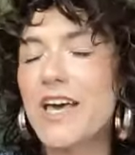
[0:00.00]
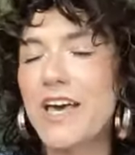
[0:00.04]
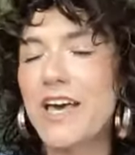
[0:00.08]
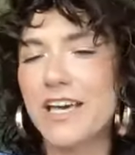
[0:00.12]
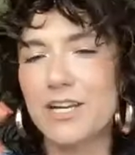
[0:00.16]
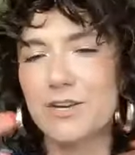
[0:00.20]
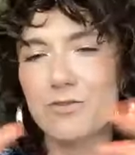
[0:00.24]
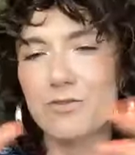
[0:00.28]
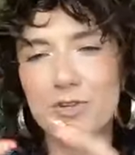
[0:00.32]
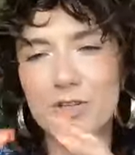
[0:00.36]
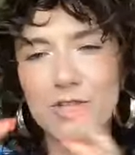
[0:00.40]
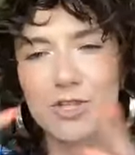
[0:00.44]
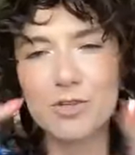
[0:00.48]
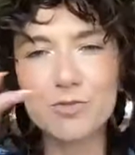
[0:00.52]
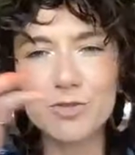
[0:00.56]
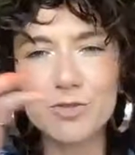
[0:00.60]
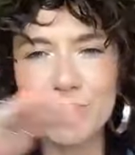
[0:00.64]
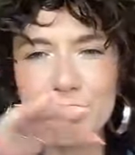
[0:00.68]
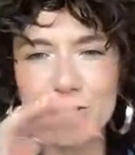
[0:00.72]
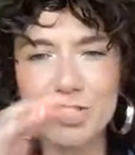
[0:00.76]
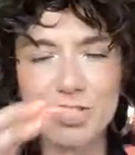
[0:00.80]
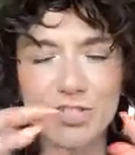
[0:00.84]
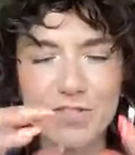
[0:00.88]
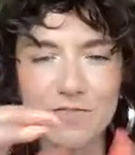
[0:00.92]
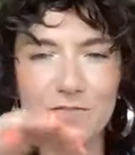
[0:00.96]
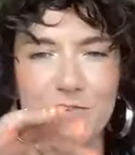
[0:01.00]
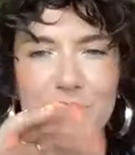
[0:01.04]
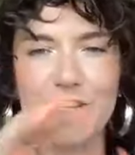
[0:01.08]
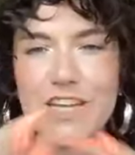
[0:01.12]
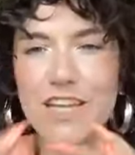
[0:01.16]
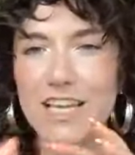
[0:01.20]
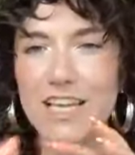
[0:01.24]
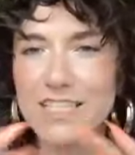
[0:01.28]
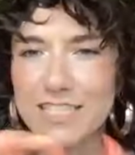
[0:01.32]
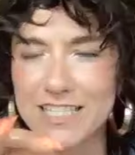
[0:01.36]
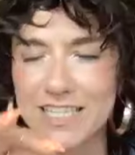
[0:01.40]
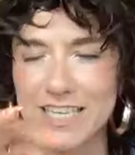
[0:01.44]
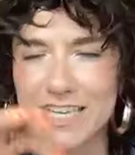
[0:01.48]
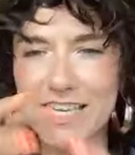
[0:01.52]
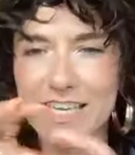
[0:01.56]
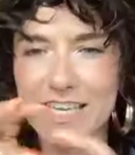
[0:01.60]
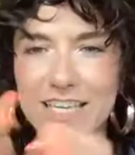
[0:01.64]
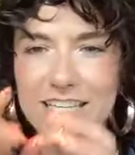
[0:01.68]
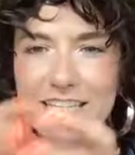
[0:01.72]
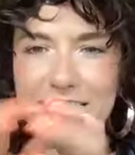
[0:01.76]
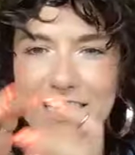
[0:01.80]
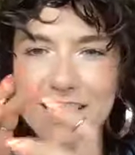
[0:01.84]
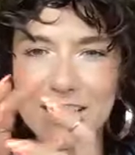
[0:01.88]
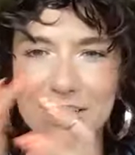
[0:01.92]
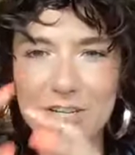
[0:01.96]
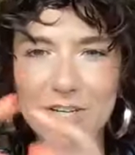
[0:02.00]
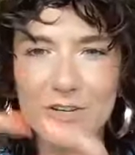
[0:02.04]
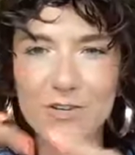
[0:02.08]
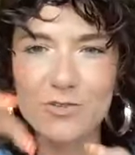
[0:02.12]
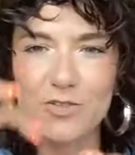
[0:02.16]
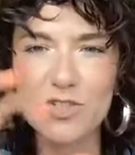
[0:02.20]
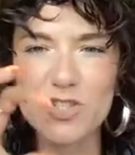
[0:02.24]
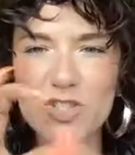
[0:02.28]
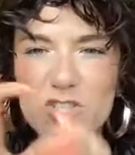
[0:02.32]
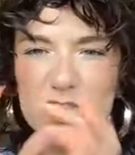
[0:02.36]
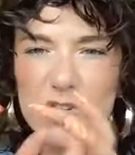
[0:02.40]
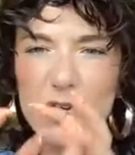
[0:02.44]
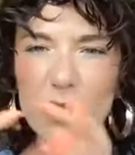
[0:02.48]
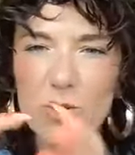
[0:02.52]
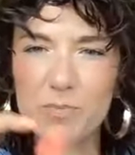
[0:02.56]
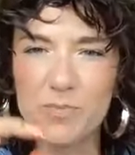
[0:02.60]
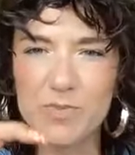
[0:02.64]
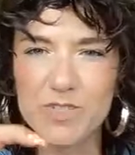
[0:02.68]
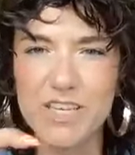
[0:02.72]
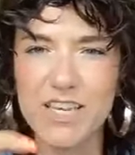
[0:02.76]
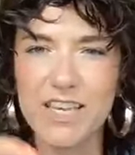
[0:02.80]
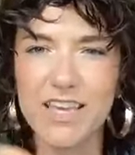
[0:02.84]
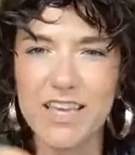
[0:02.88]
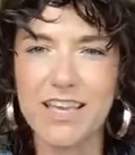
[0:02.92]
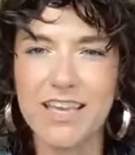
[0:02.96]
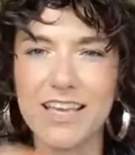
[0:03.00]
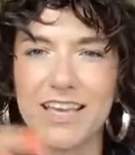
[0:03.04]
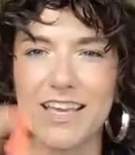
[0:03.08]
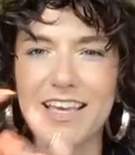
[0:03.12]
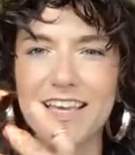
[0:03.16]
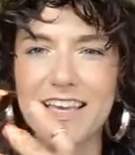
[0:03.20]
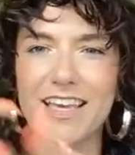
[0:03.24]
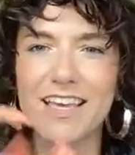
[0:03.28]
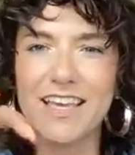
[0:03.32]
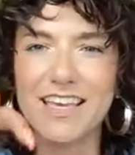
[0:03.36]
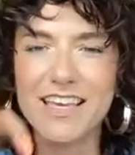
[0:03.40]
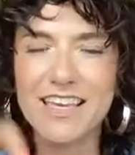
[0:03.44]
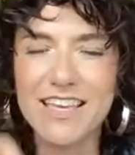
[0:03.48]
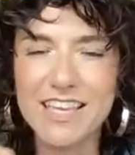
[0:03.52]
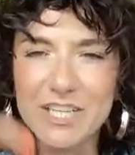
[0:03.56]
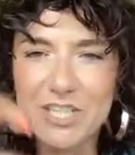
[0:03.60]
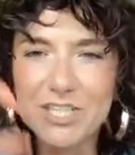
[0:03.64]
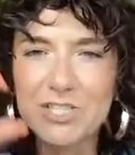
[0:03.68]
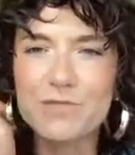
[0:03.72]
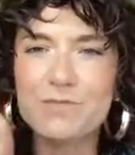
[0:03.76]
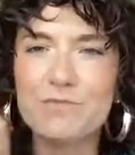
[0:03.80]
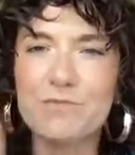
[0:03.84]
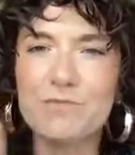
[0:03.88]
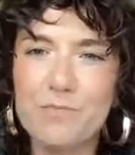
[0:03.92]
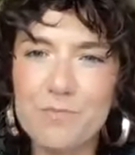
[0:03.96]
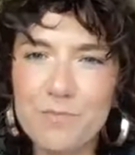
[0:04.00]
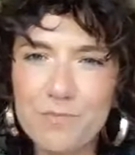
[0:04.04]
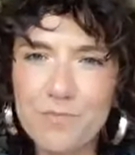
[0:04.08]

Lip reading: and it really was just finessing and, sculpting each